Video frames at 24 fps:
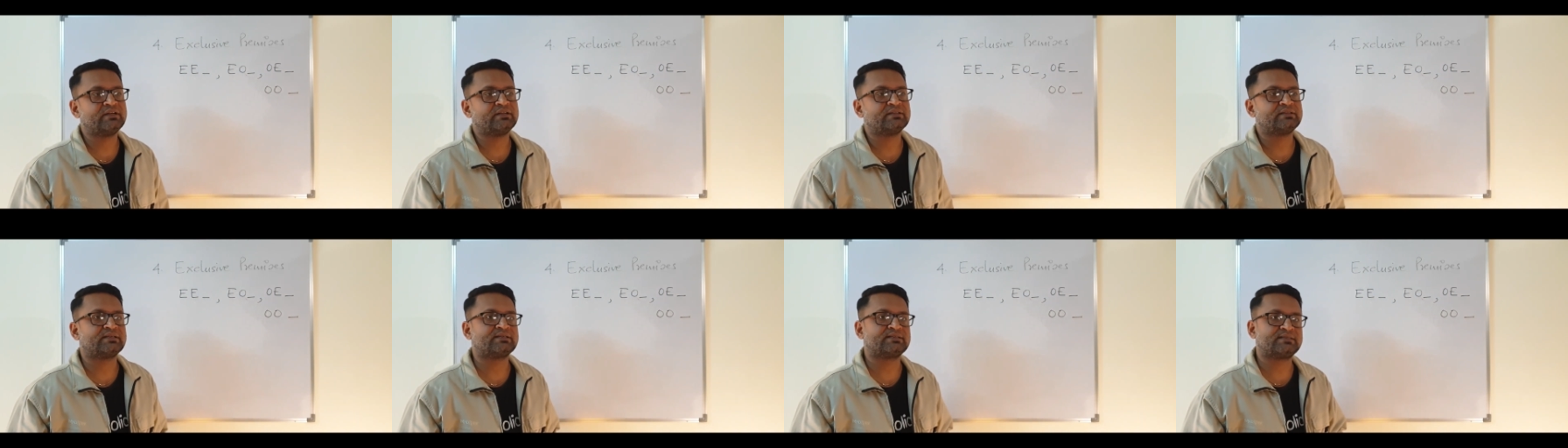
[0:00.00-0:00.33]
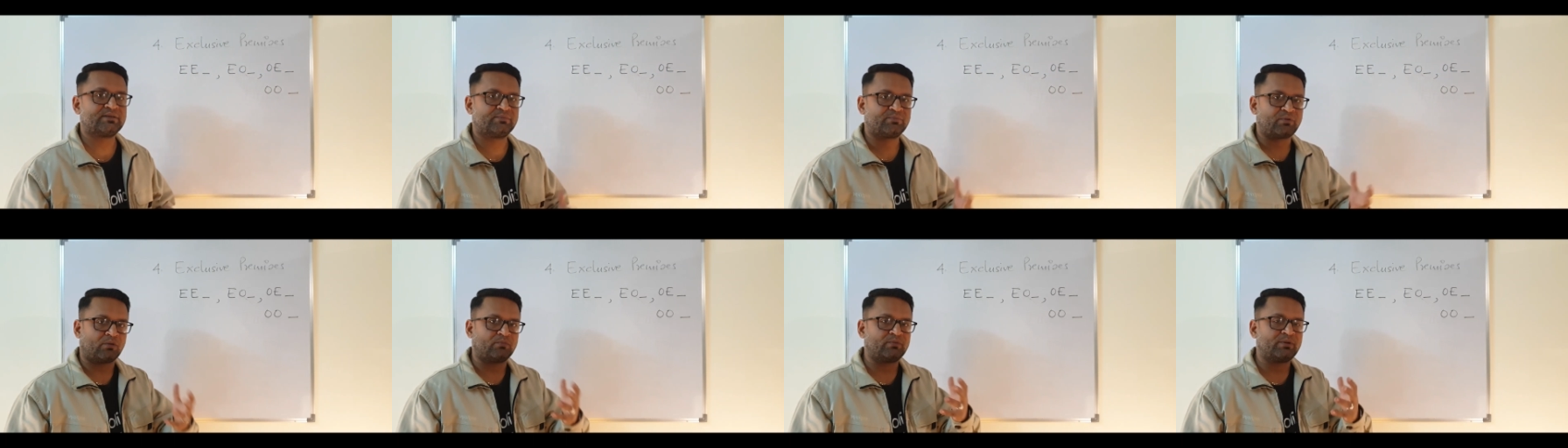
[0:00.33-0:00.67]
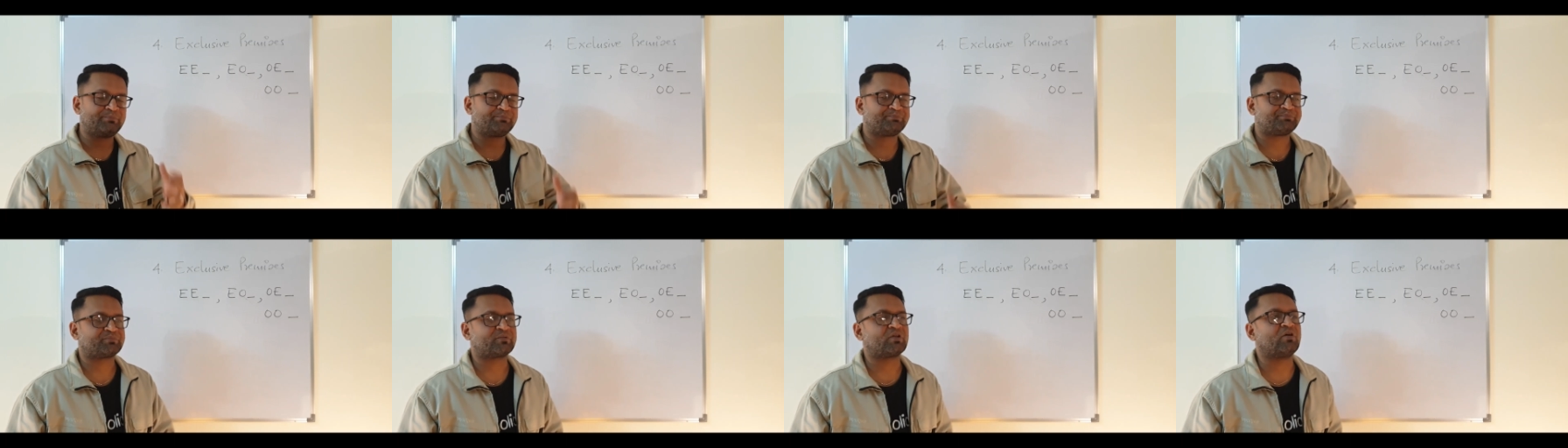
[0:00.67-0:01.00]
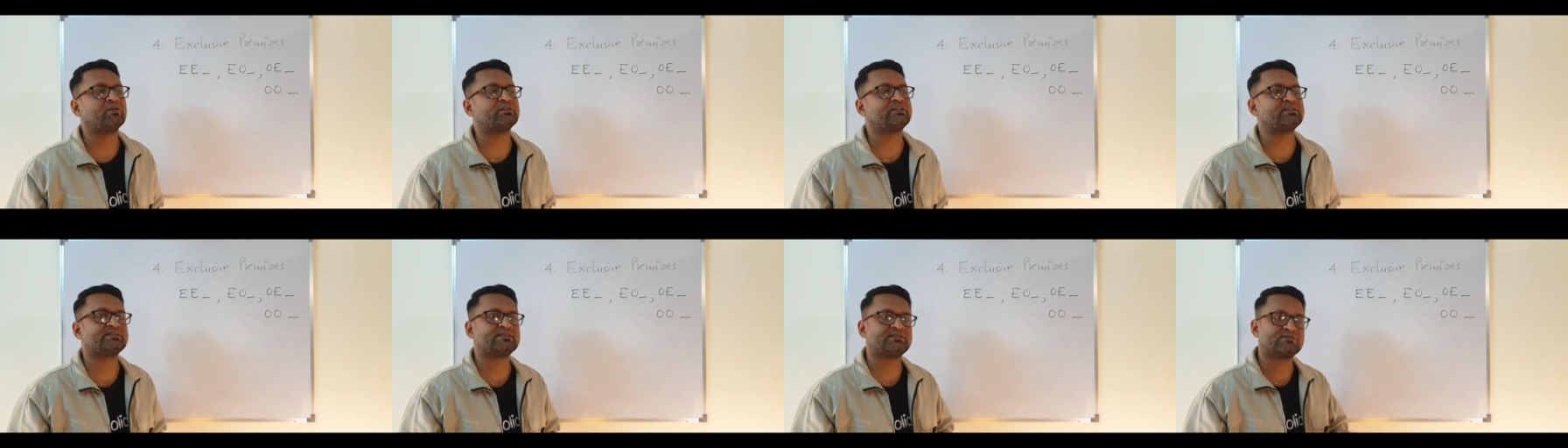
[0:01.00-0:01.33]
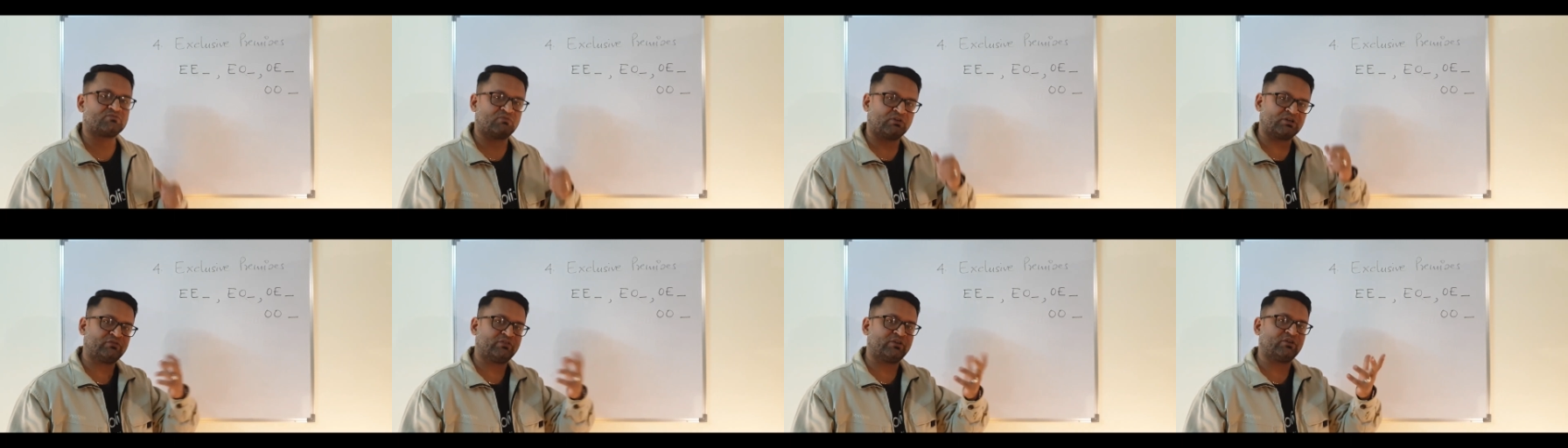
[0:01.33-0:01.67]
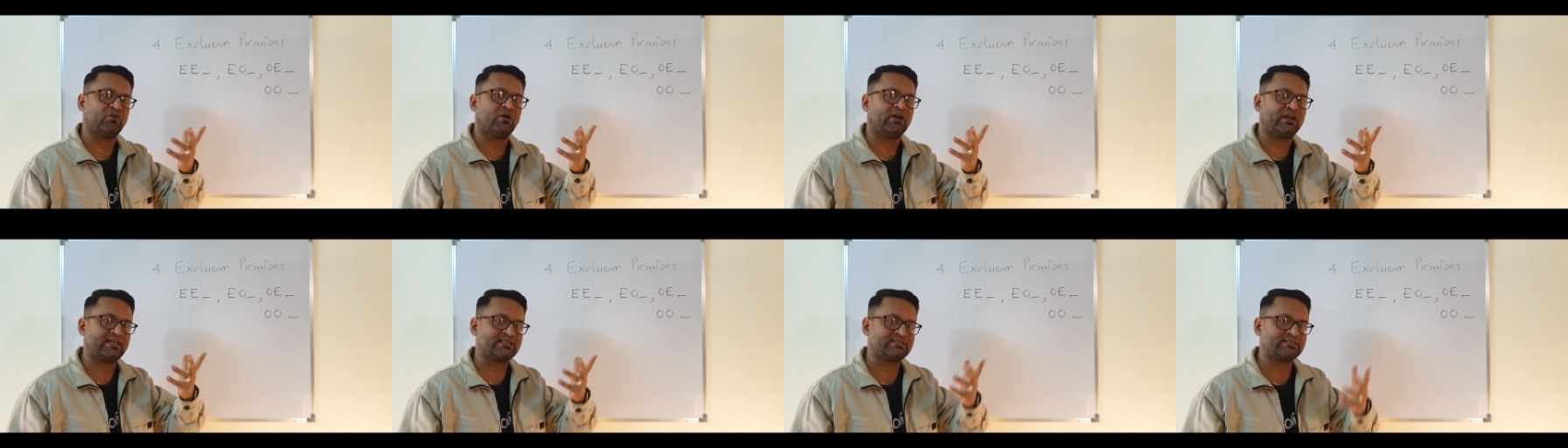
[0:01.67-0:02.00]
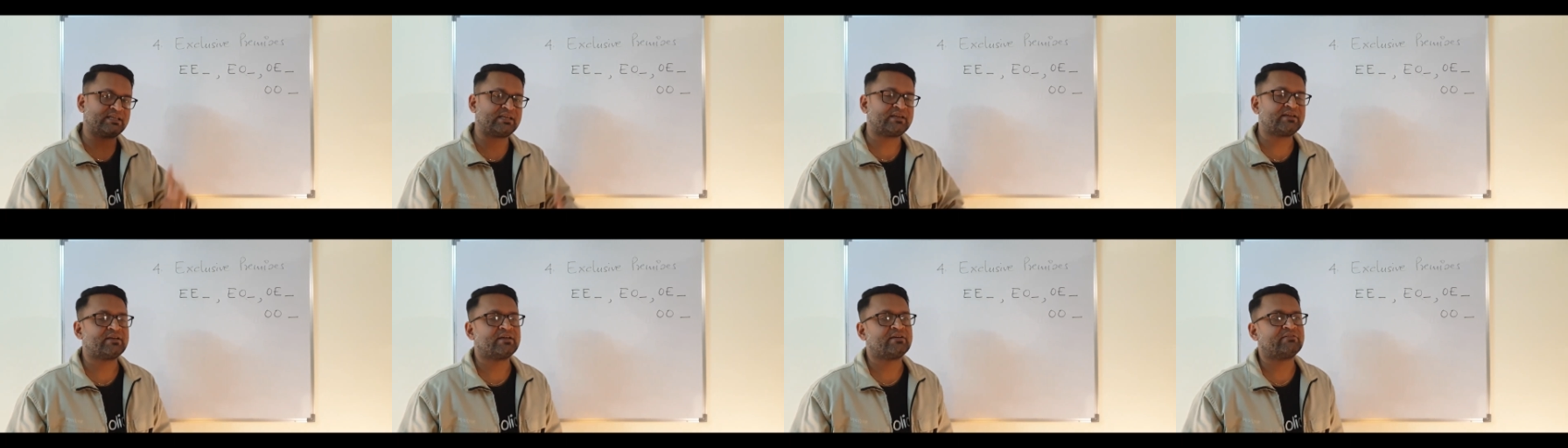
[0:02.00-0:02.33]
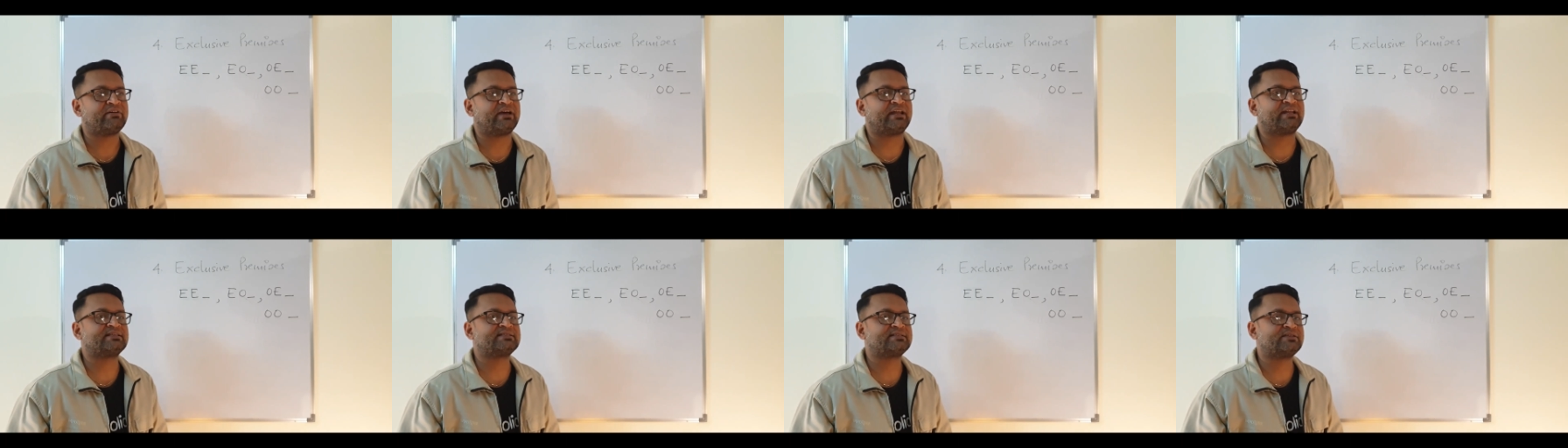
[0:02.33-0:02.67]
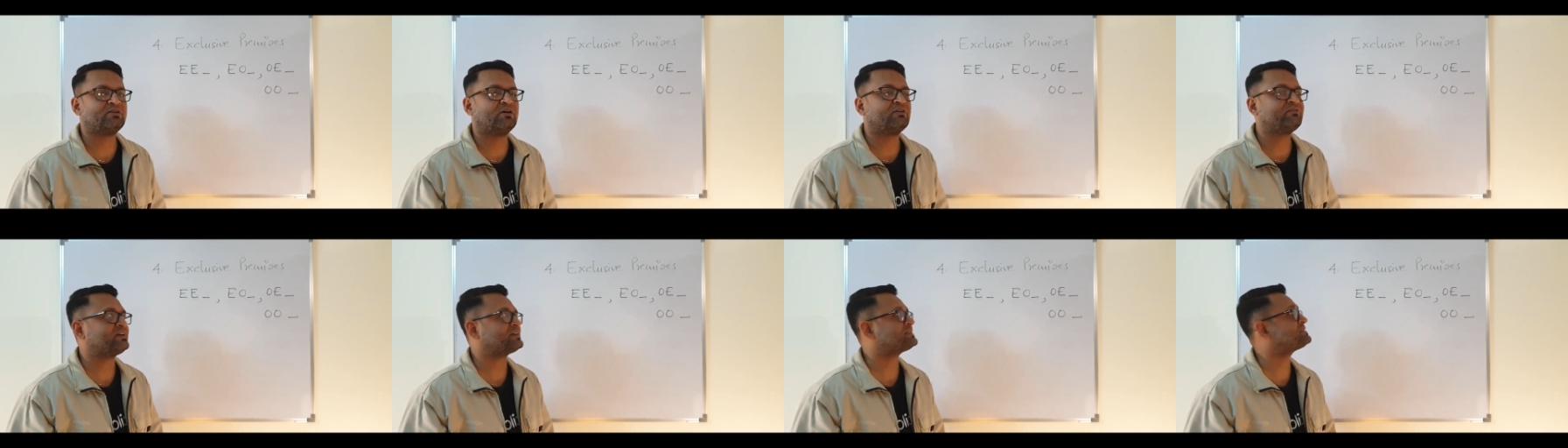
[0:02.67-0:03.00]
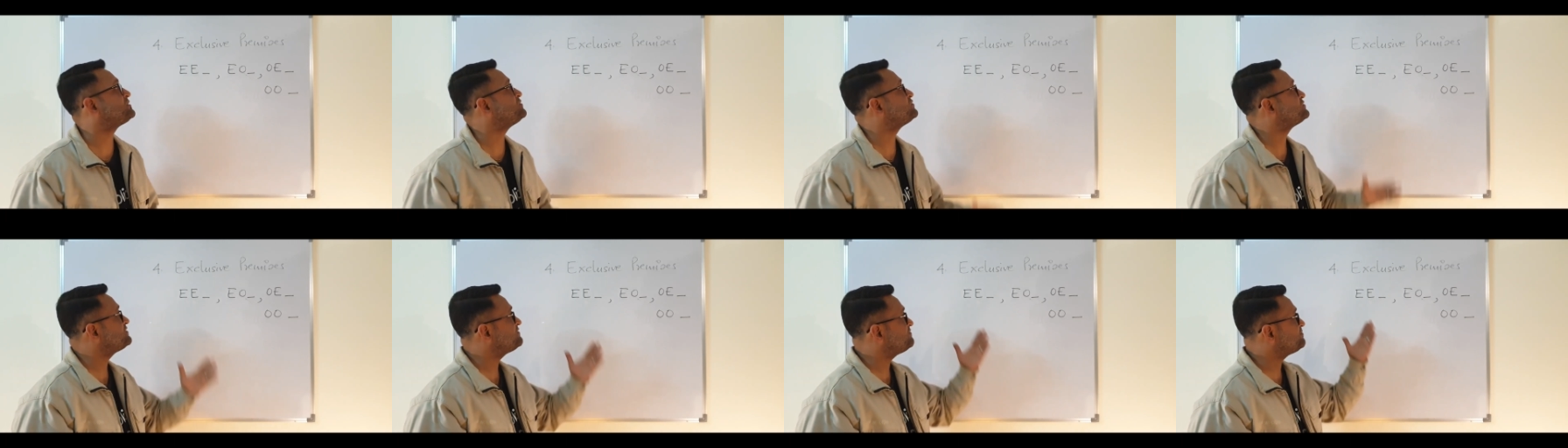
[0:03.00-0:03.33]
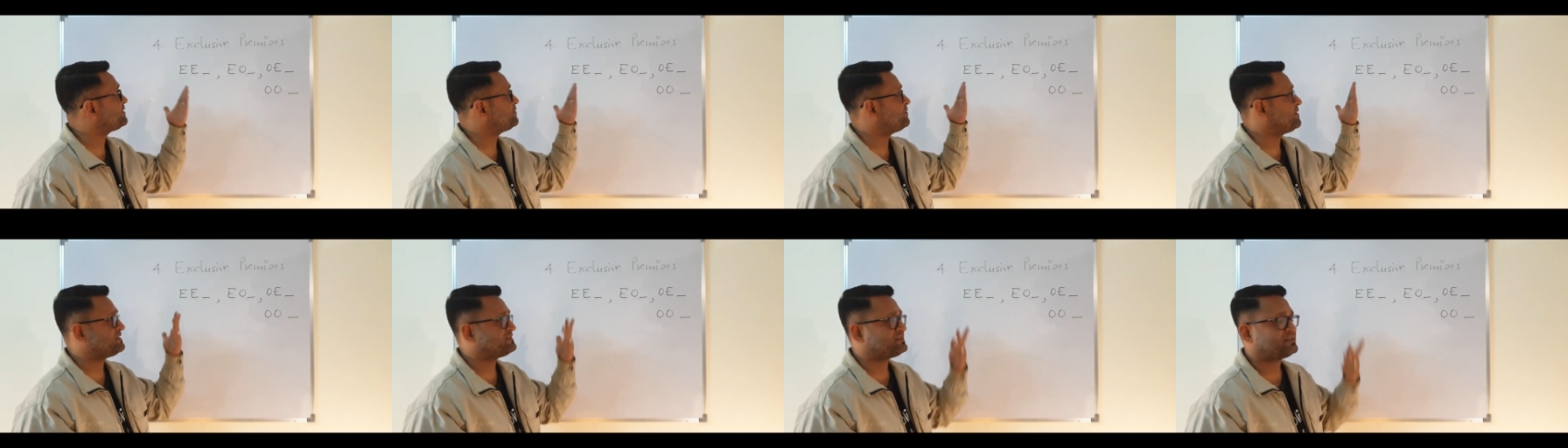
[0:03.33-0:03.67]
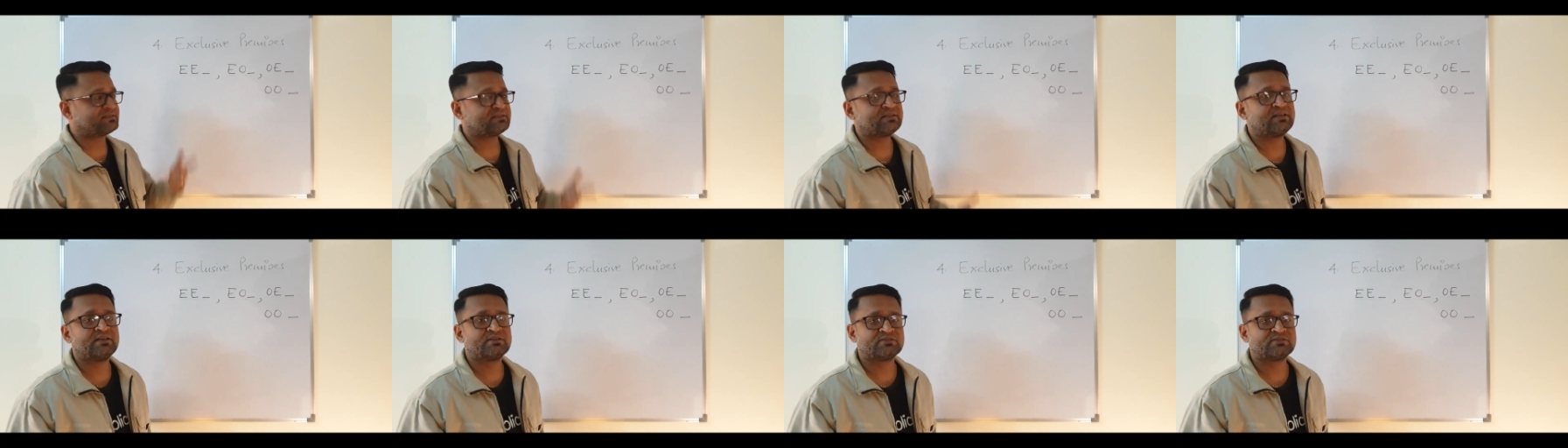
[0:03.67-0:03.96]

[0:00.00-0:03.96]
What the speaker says: This is the problem, or this is what we call as the fallacy of exclusive premises.